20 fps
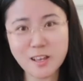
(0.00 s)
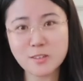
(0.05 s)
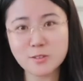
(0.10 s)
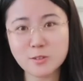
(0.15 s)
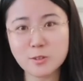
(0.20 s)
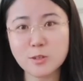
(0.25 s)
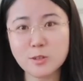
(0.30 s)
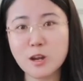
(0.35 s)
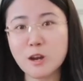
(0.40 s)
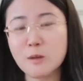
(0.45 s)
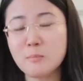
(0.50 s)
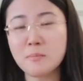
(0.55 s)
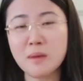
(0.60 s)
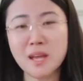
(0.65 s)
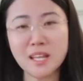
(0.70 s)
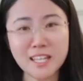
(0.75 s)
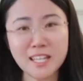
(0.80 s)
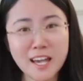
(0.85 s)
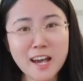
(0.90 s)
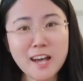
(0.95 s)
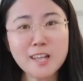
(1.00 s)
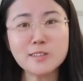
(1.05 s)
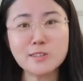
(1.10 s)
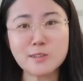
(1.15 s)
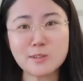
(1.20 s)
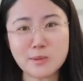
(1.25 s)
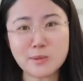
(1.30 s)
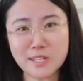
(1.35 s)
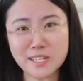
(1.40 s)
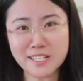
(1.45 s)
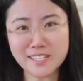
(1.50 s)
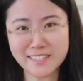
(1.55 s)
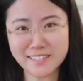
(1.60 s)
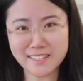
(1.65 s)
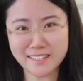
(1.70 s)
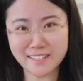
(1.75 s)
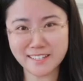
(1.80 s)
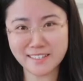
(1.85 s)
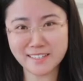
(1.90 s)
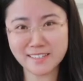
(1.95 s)
So there are many other
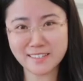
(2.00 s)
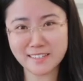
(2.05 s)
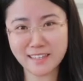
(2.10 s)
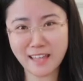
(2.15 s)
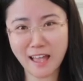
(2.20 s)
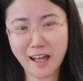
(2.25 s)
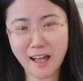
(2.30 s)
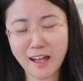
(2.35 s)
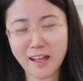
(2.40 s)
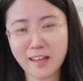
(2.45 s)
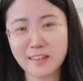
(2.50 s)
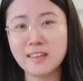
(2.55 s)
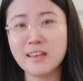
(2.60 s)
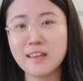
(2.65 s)
reasons that